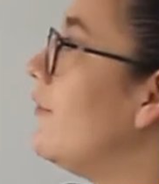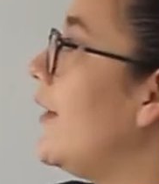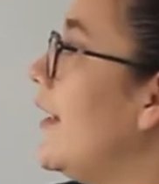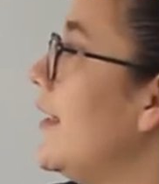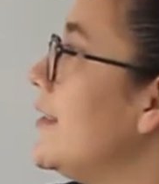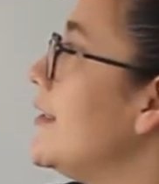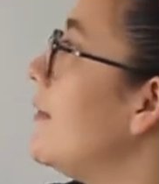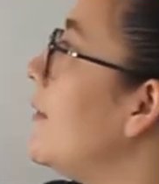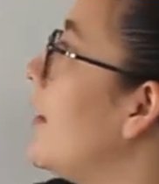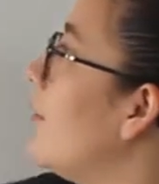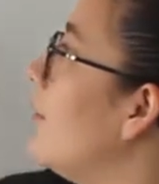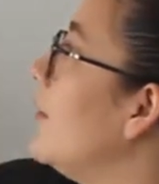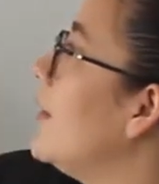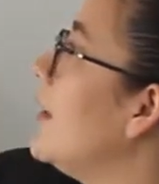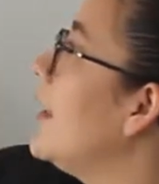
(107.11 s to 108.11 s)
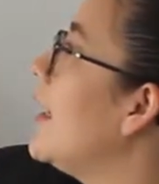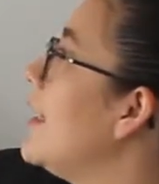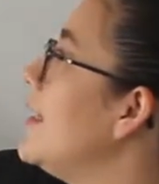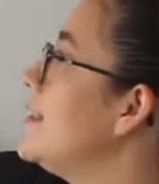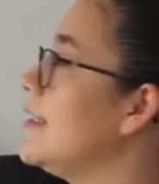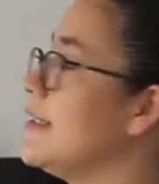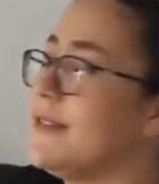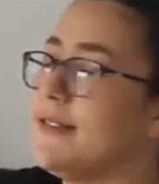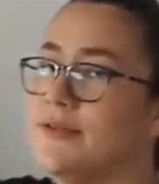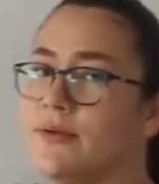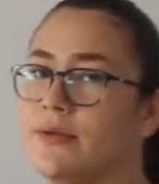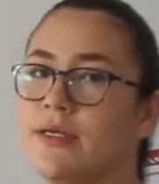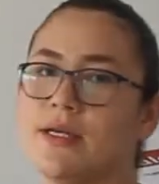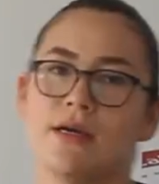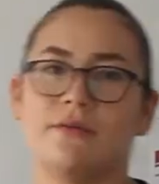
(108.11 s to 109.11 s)
for A stem that we're looking at is
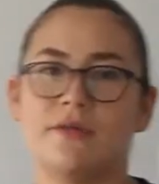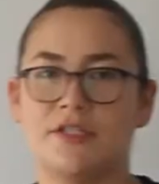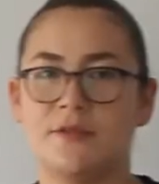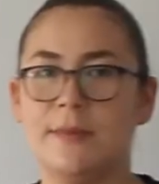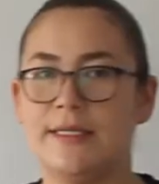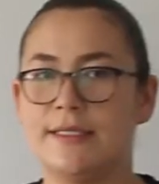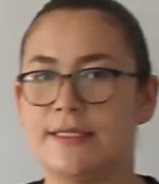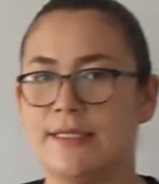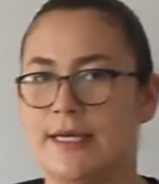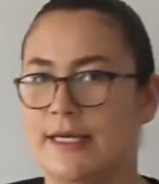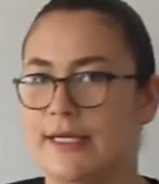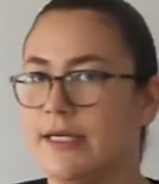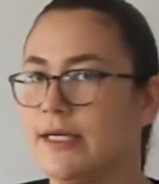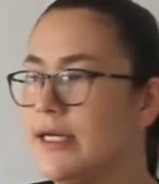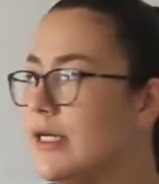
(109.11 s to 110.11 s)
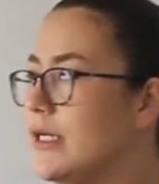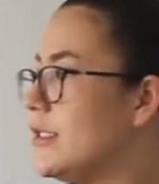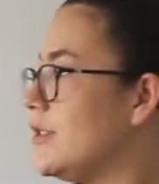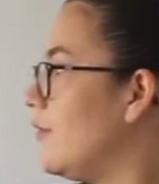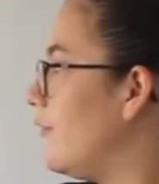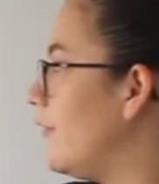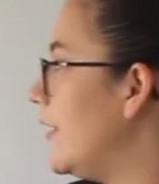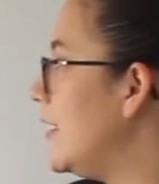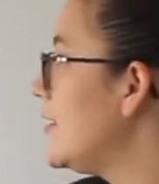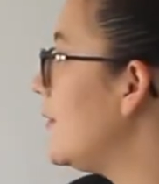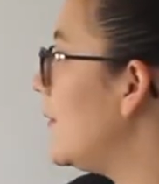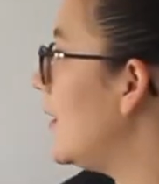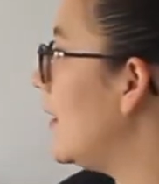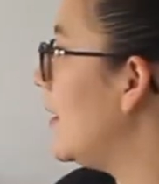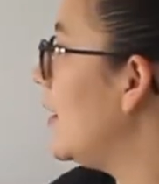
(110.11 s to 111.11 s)
asunda, which means night. So for this
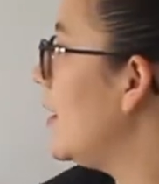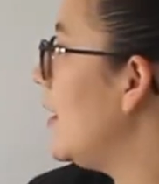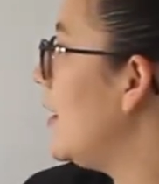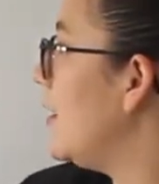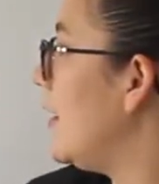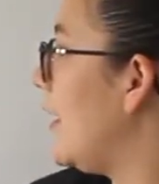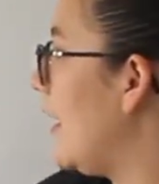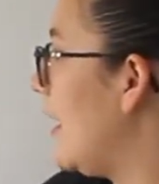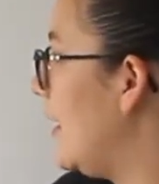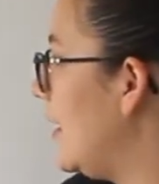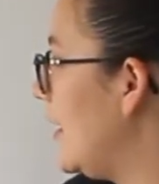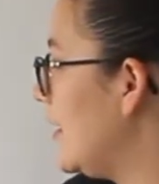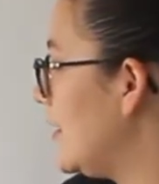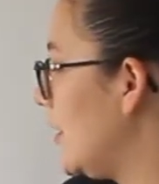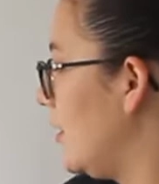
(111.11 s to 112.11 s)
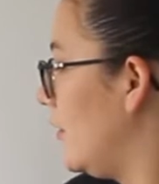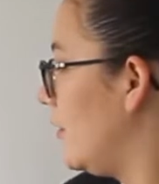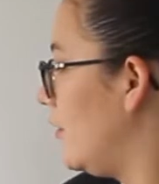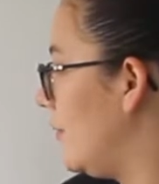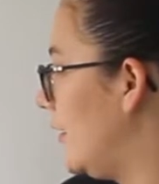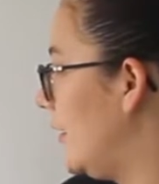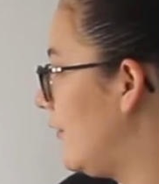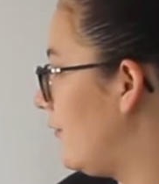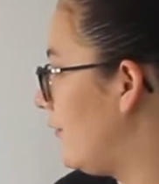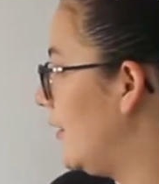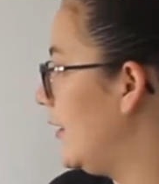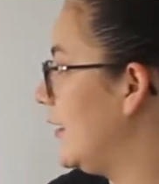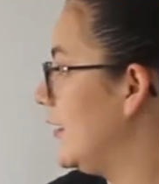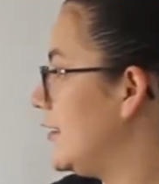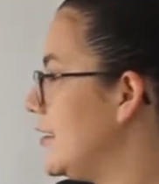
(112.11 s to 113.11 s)
one, the endings are a little bit
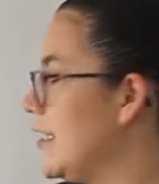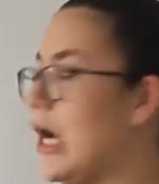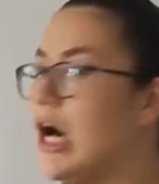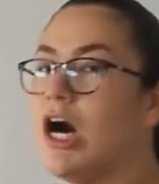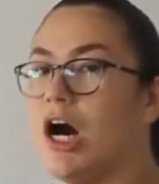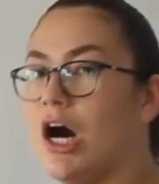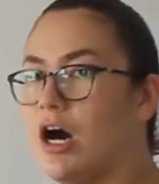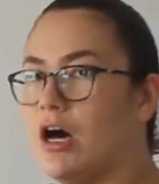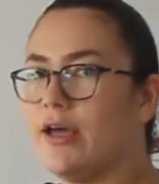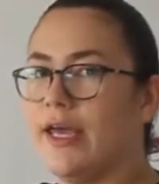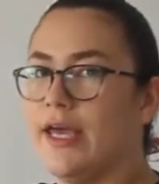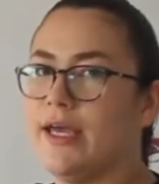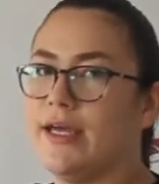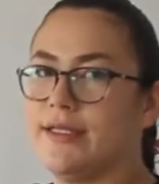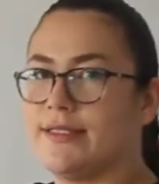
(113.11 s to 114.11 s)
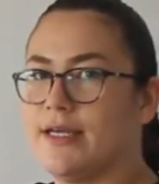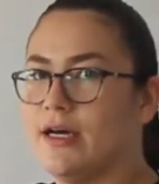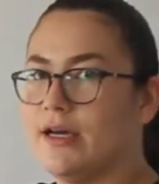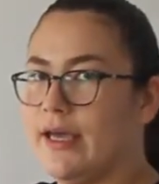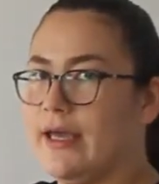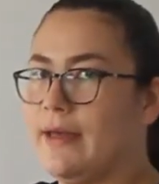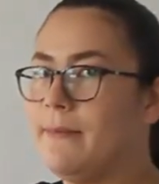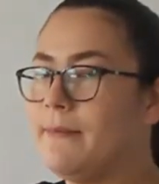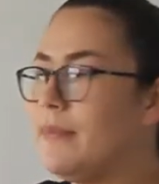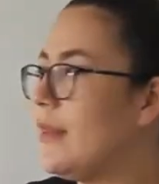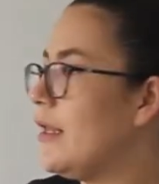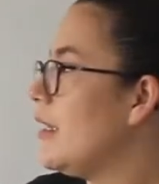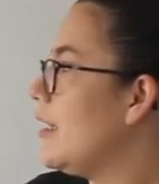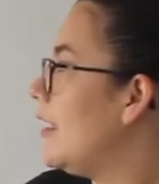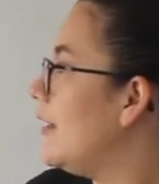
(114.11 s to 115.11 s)
different. It's not age, it's age.
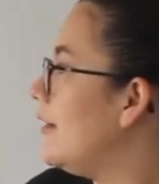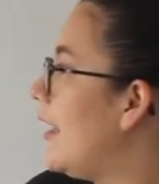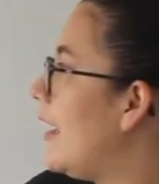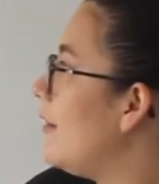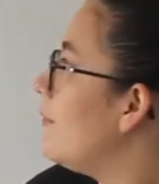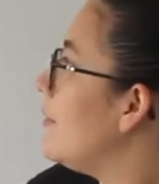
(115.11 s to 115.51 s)
And that